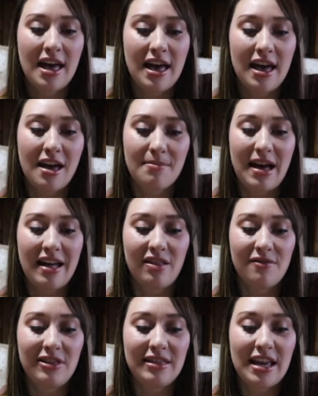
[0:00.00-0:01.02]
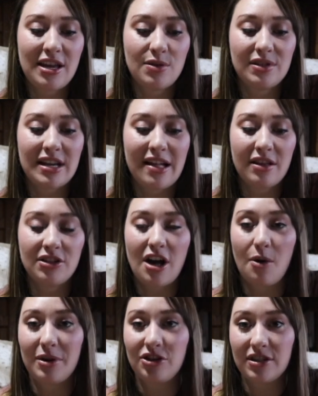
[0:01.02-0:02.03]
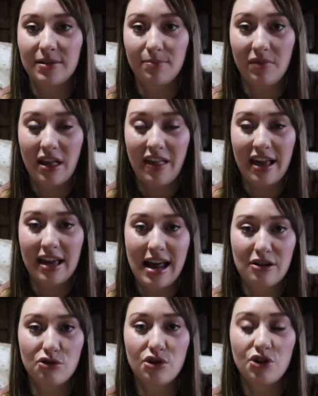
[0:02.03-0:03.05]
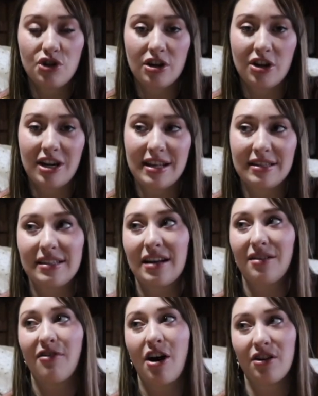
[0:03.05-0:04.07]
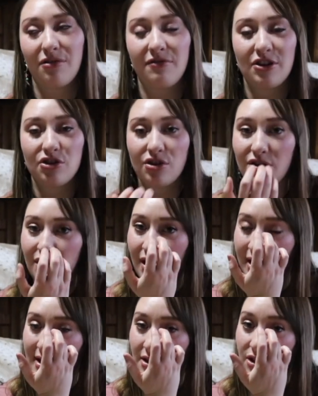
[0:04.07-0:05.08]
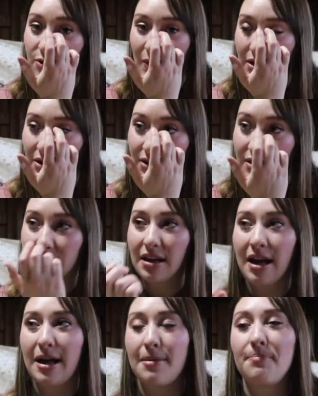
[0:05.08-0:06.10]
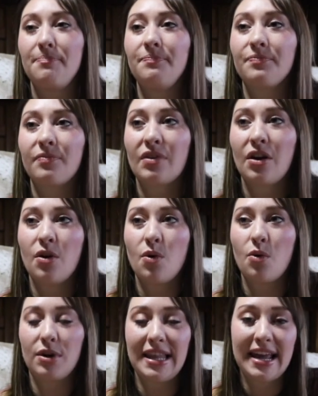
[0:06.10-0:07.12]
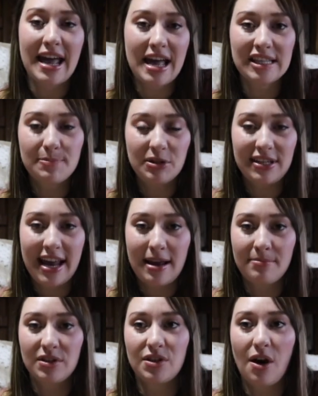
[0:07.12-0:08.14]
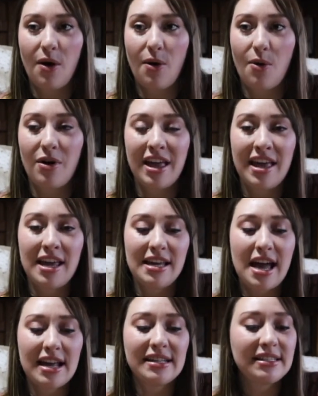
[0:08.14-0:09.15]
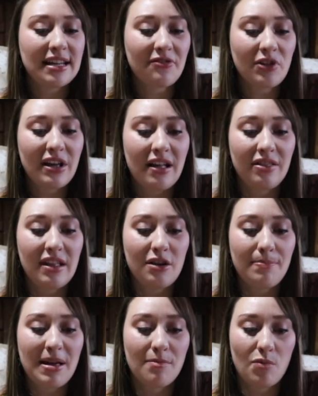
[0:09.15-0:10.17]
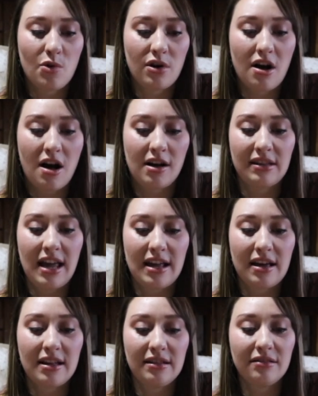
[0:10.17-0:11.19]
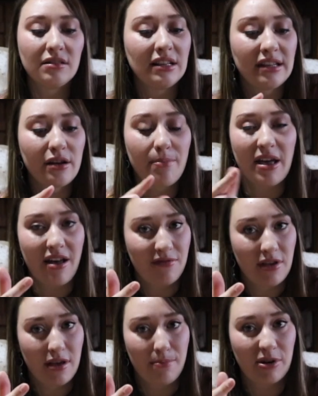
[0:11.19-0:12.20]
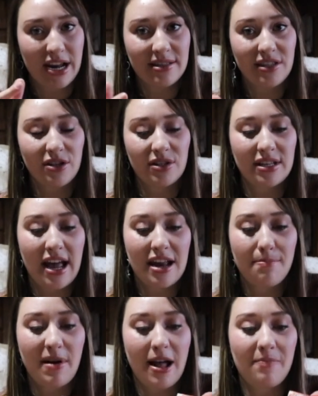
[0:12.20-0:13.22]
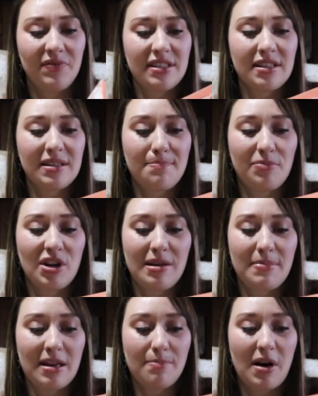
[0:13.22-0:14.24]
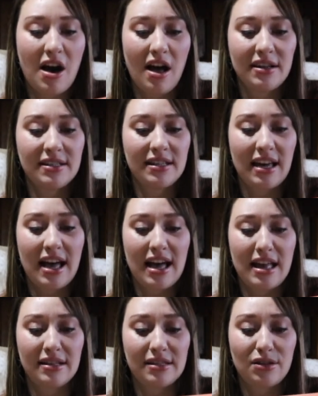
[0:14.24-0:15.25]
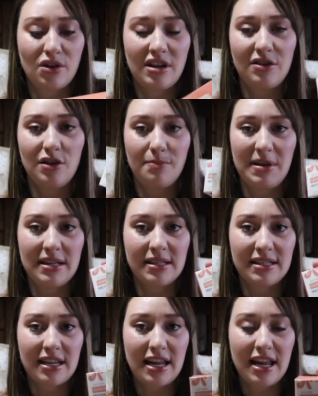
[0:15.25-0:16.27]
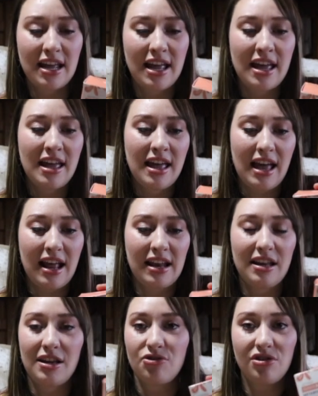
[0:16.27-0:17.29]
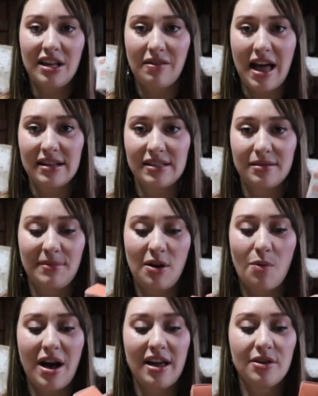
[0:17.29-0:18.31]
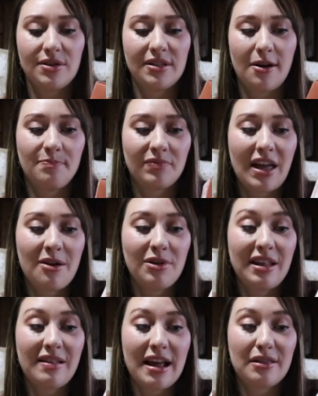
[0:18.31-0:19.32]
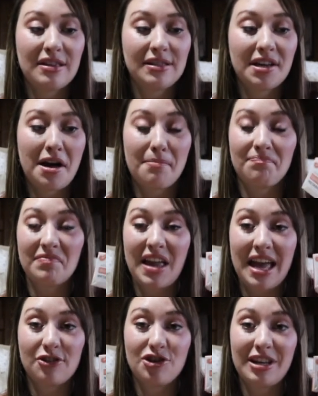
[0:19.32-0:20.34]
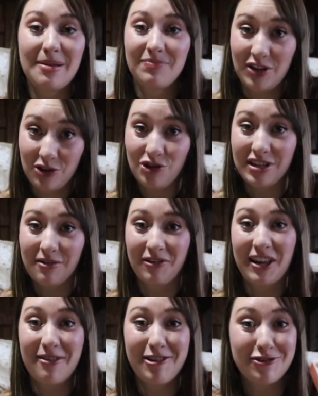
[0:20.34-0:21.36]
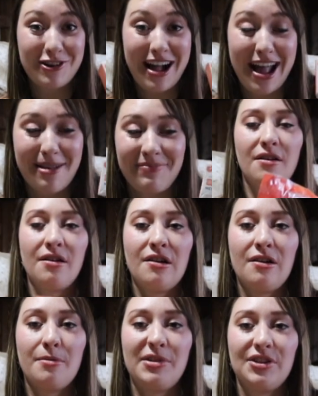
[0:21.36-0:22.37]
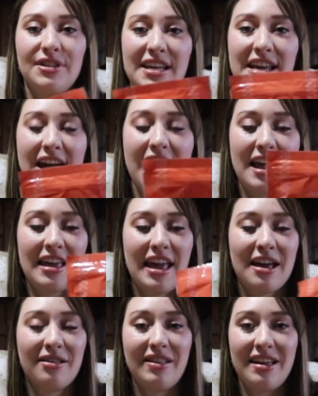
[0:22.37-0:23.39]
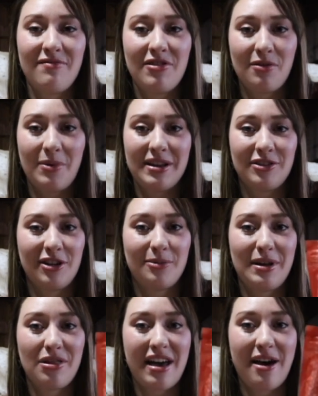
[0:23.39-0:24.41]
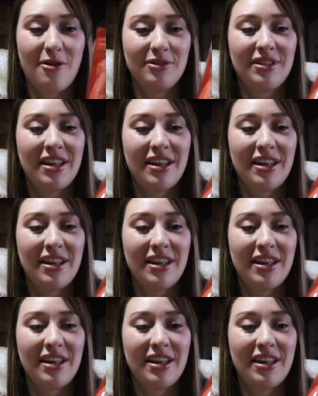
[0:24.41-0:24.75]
um, I love that they use xylitol, which is like a natural sugar instead of artificial sweeteners um, or like aspartame. So yeah, it's definitely a little bit more on like a, a little bit of the pricier side, but this is a pretty big box. It has 32 pieces in it and it usually lasts me a while. So I really like this gum, actually. You should definitely give it a try. Oh, mercy, I can't live in the winter without